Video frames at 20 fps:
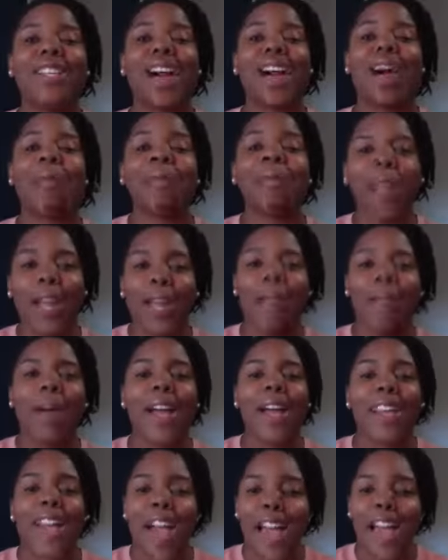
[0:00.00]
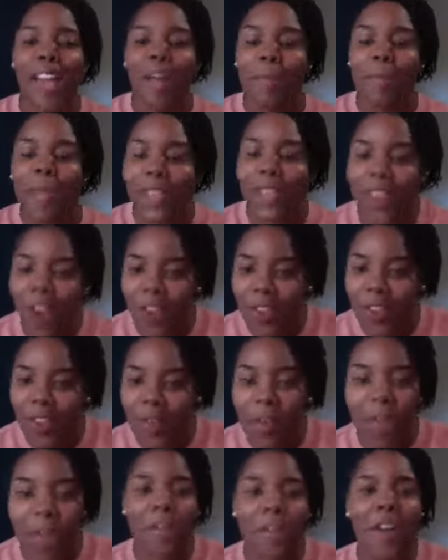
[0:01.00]
I'm breaking my diet. I'm eating all the
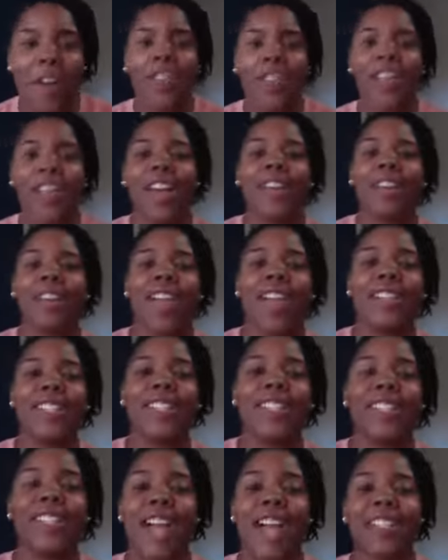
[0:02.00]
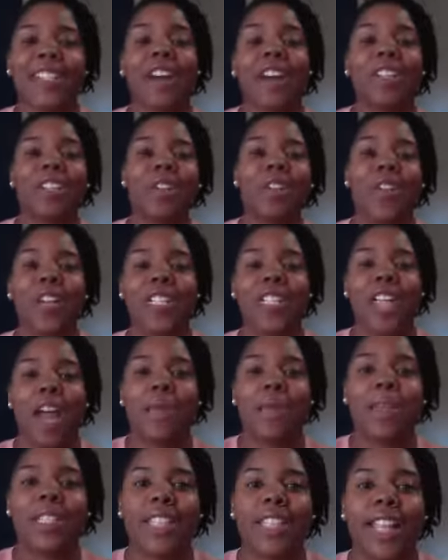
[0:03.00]
red velvet cupcakes because that's how she went
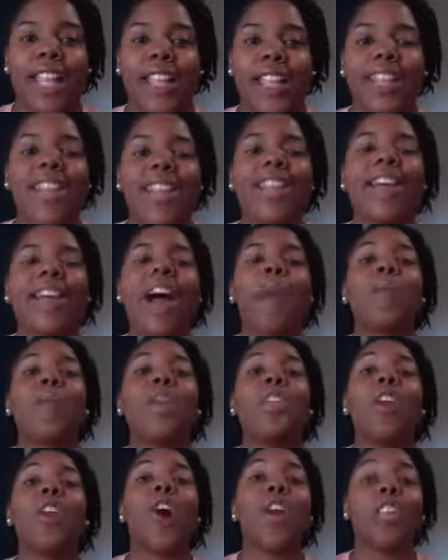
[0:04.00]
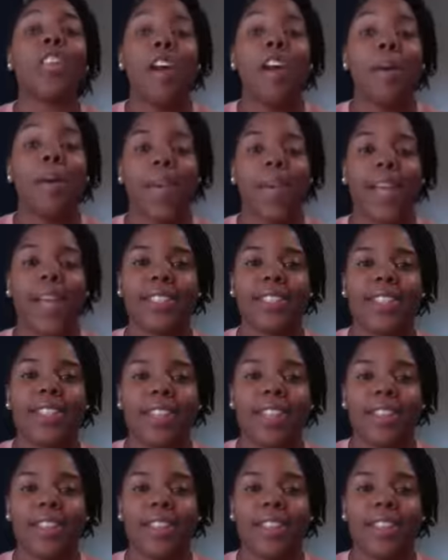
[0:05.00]
chairman 10. I'm eating all the cupcakes.